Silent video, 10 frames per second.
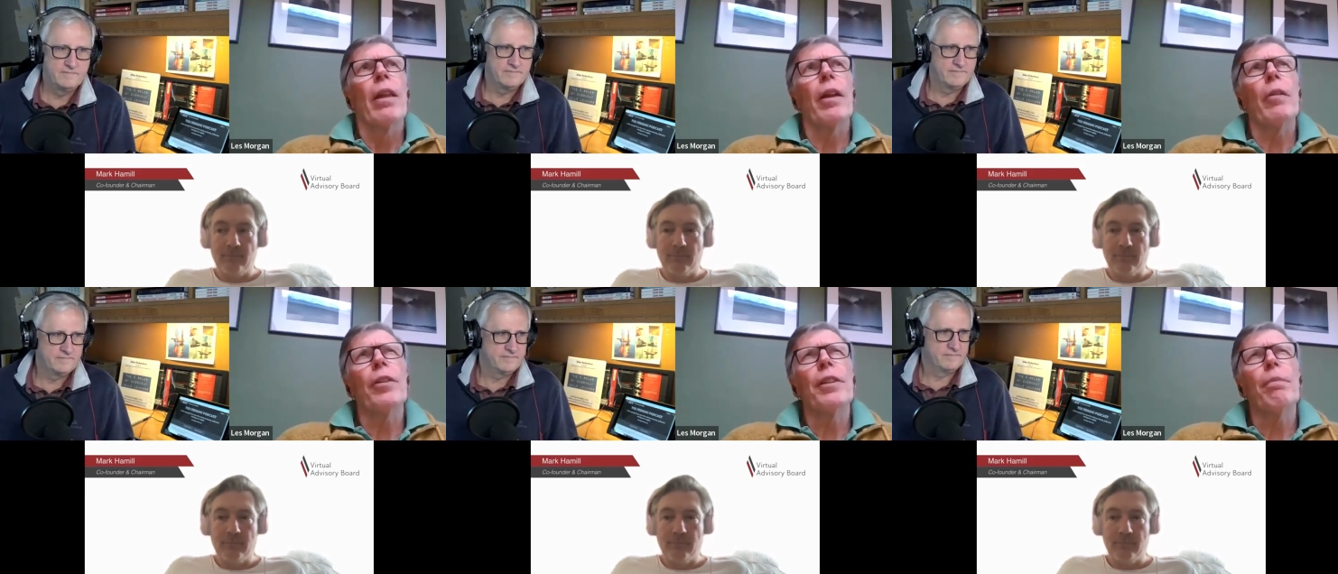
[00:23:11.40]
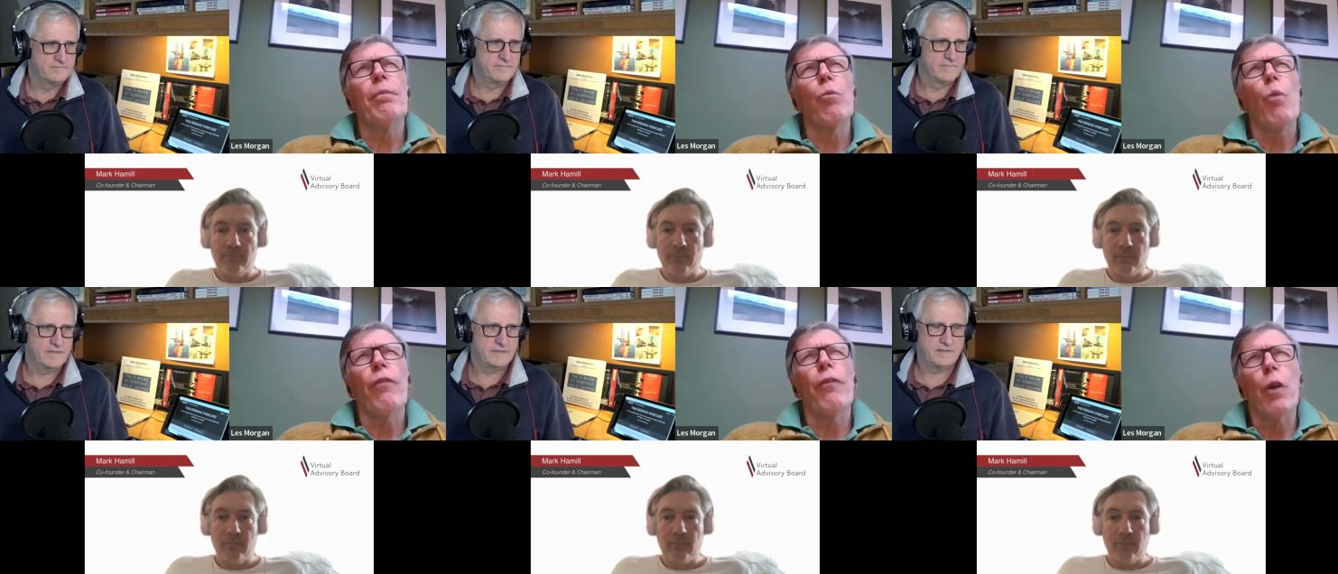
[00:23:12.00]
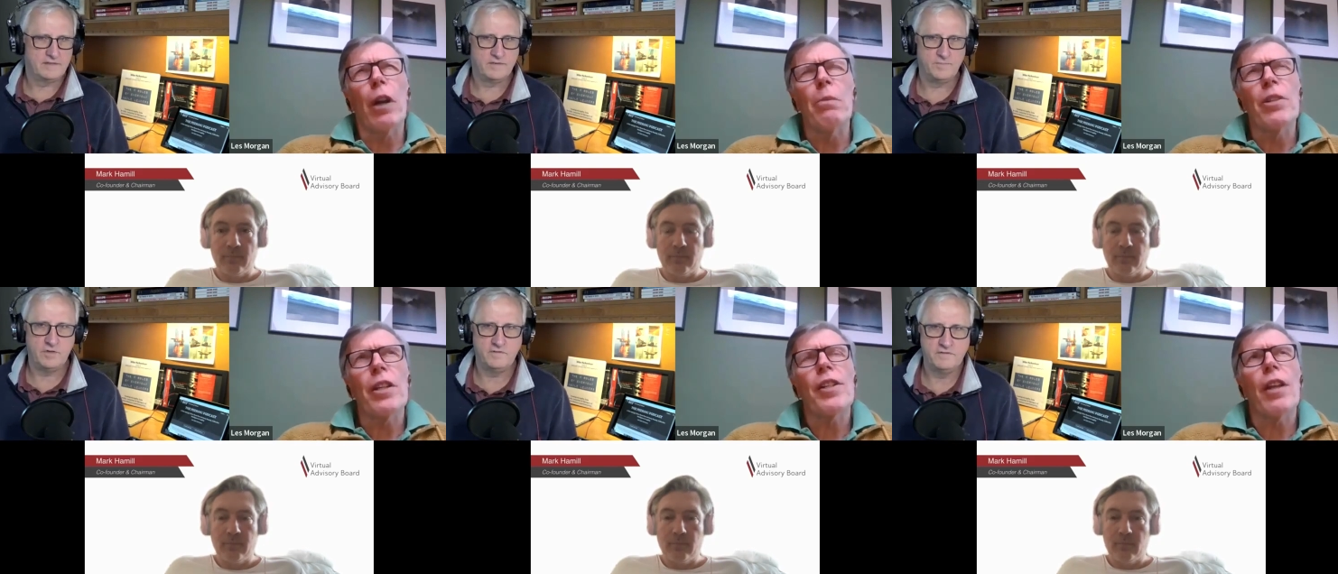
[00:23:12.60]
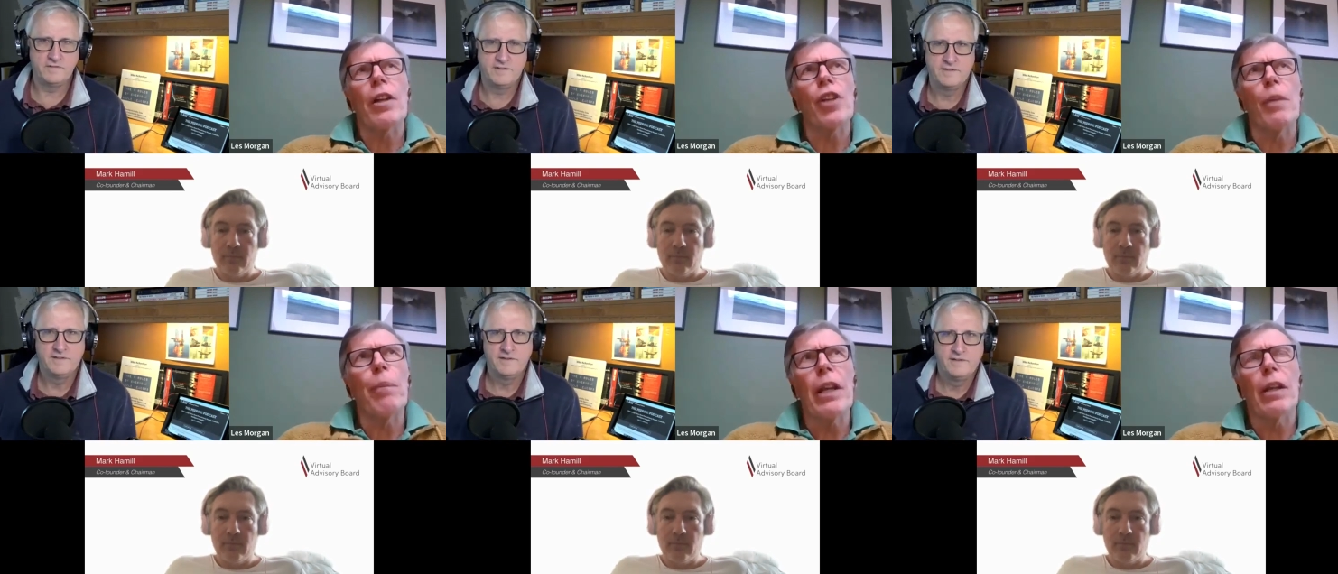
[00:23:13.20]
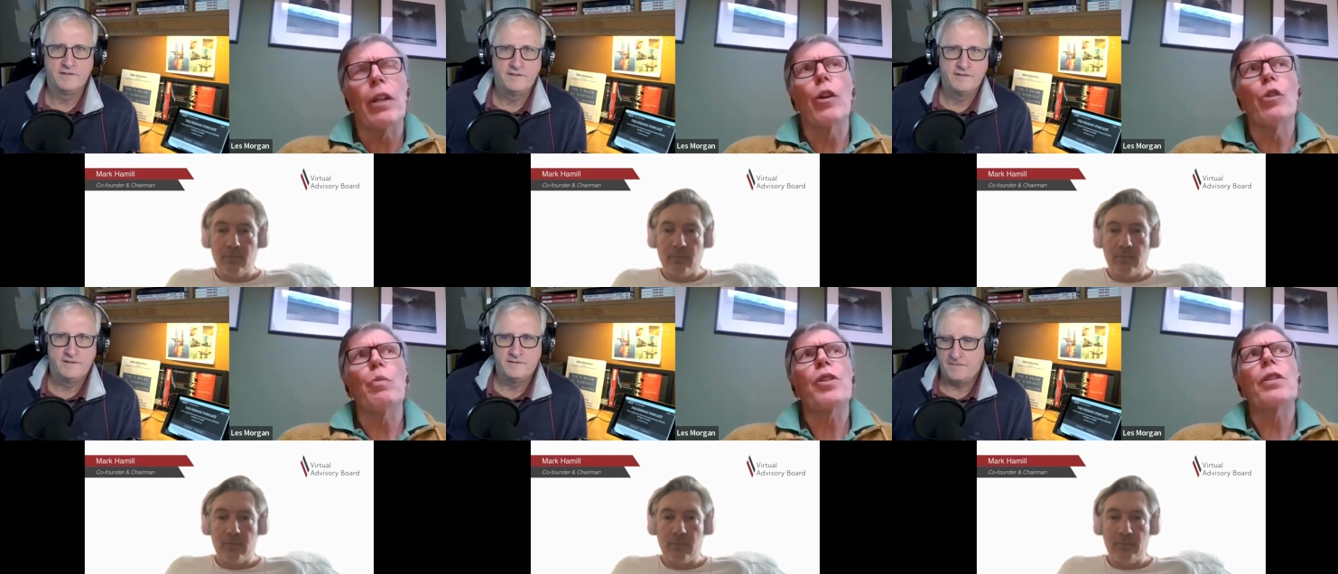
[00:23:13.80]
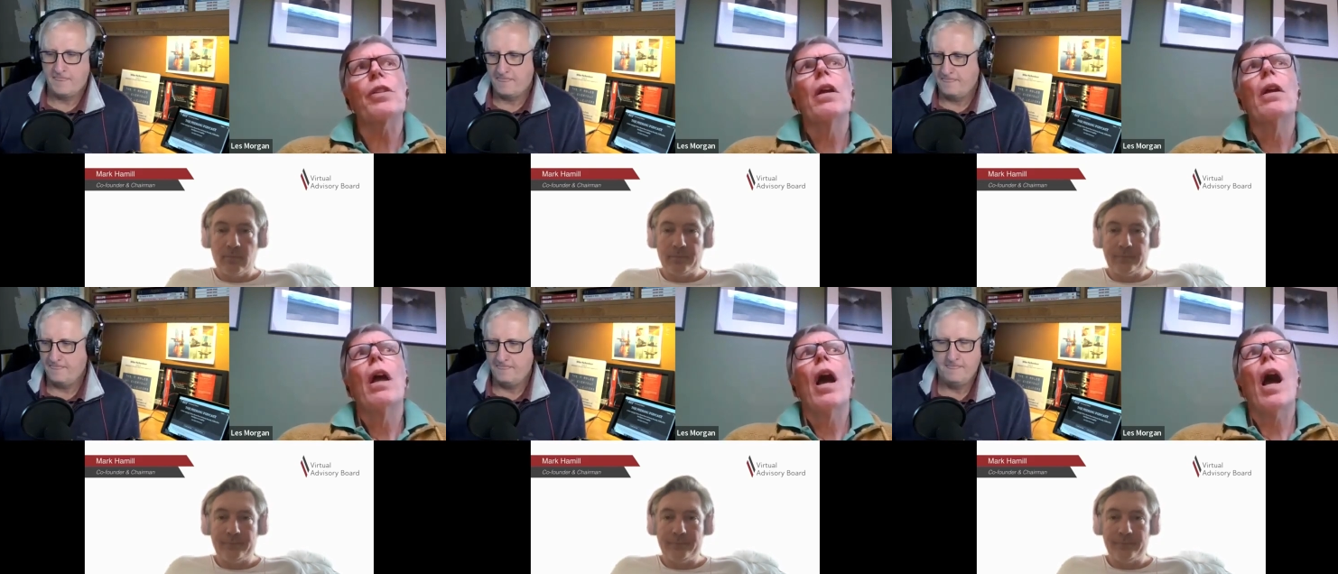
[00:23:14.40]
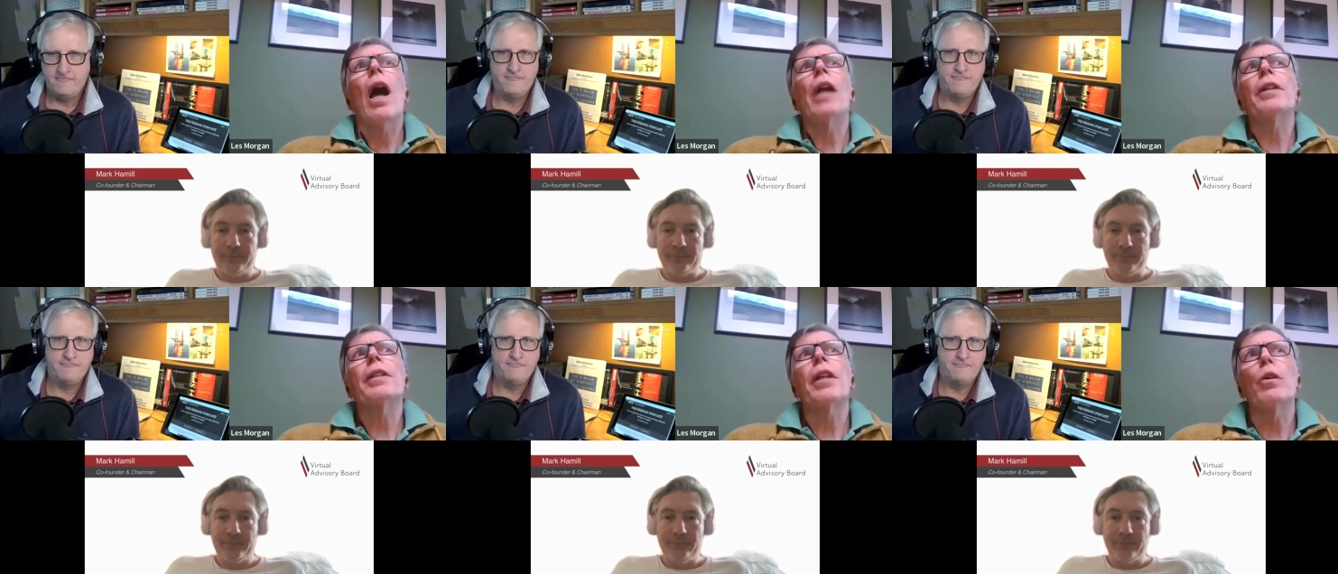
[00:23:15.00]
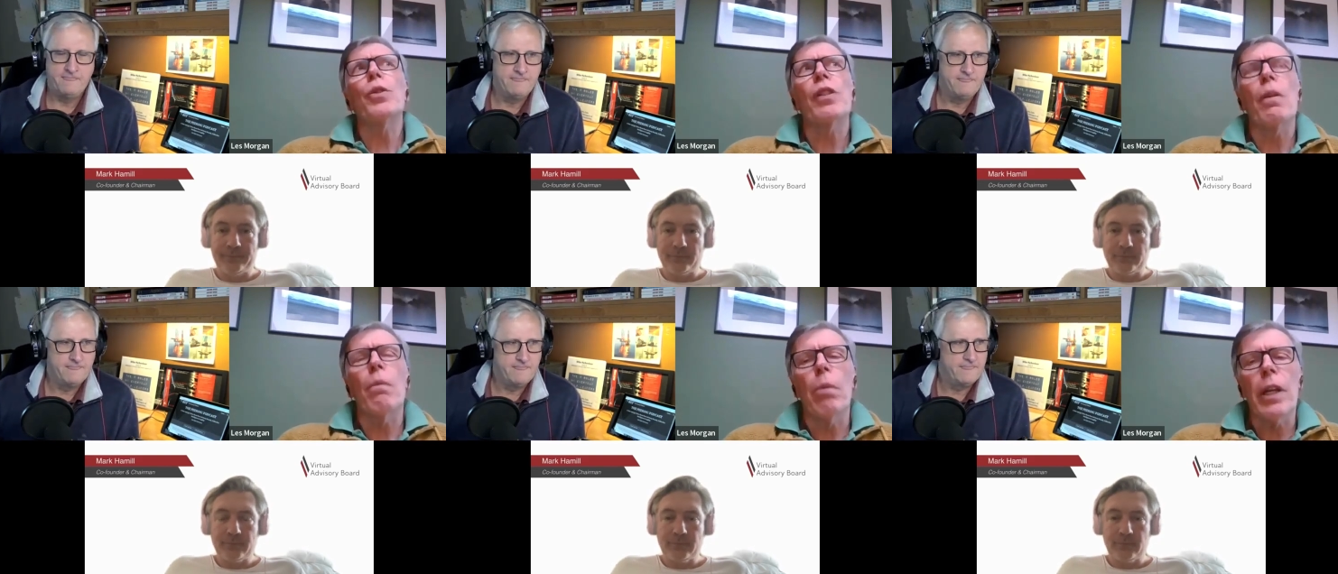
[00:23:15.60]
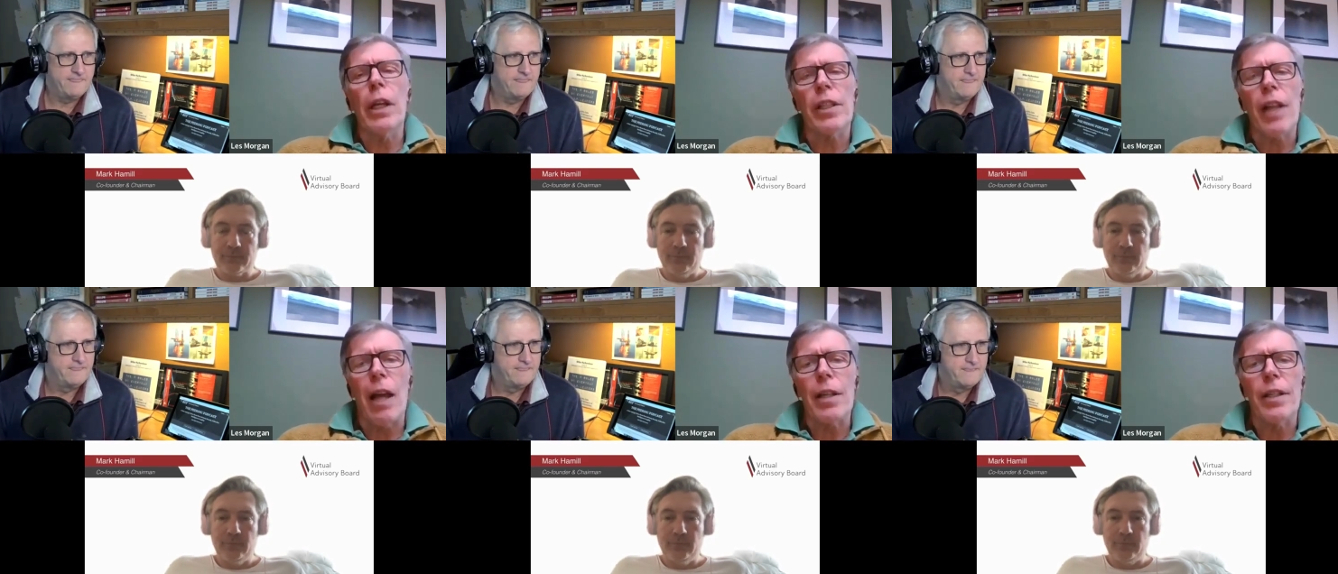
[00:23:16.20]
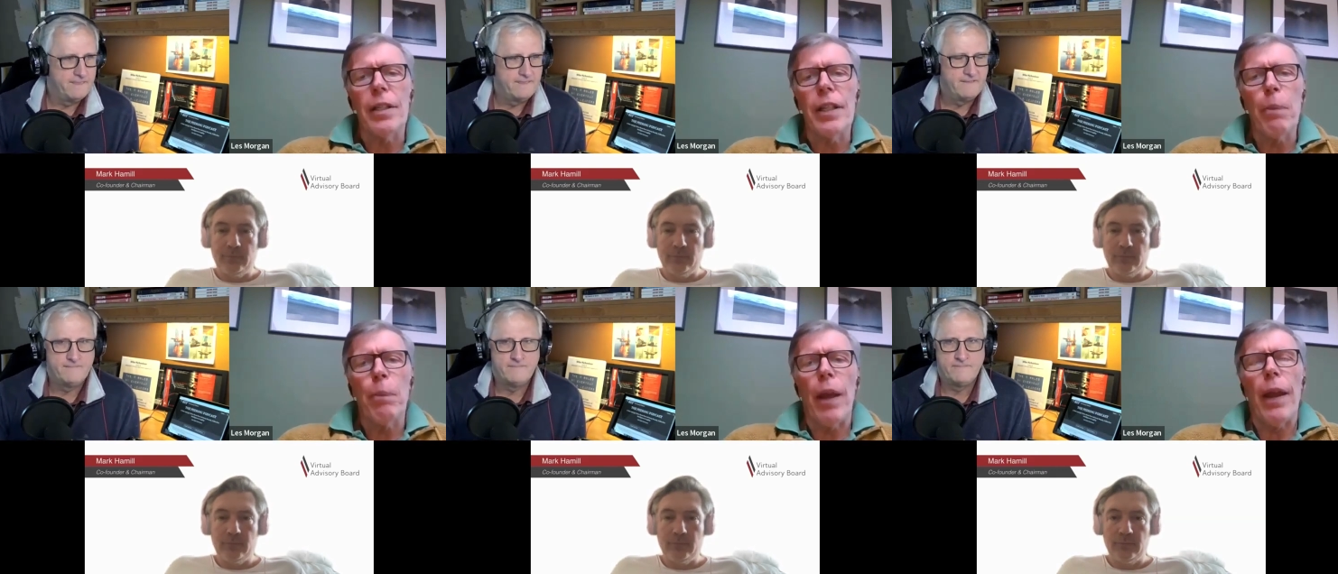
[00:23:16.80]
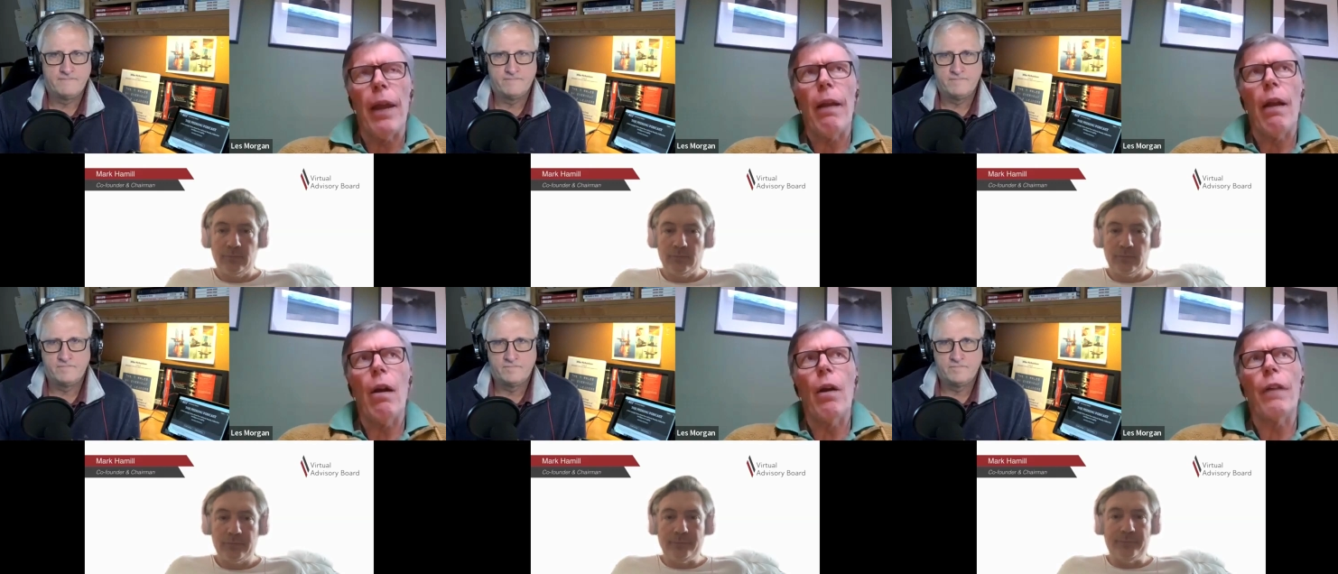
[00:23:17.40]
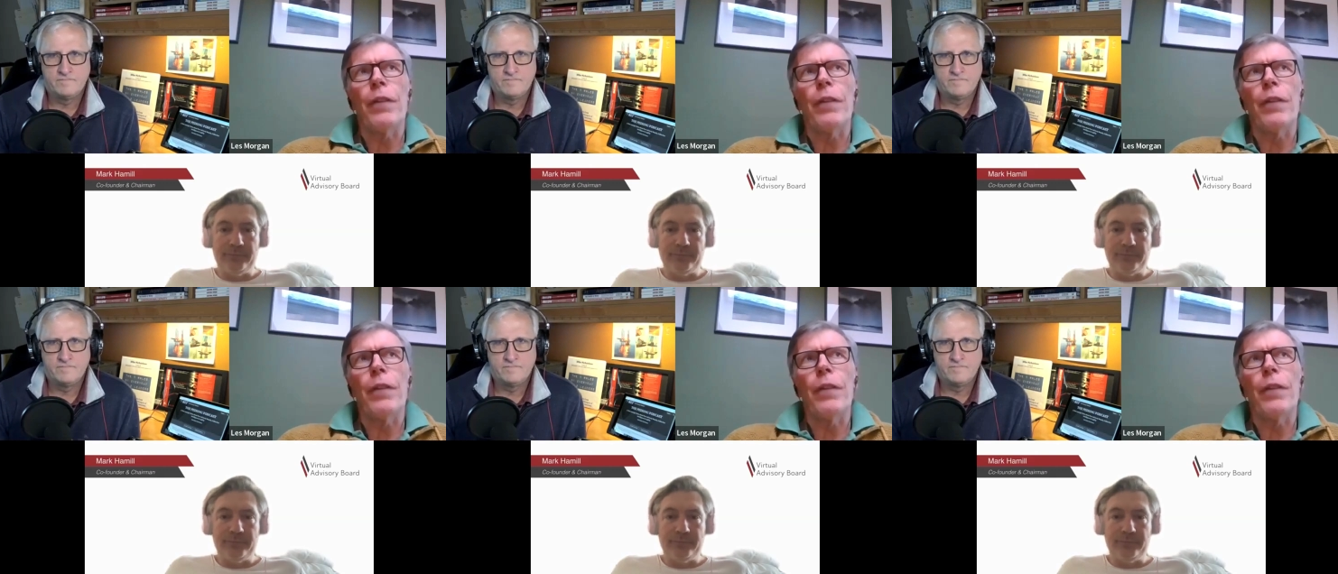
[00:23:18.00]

Speaker 1: the, the, forums as such and peer groups until somebody starts to deepen it or a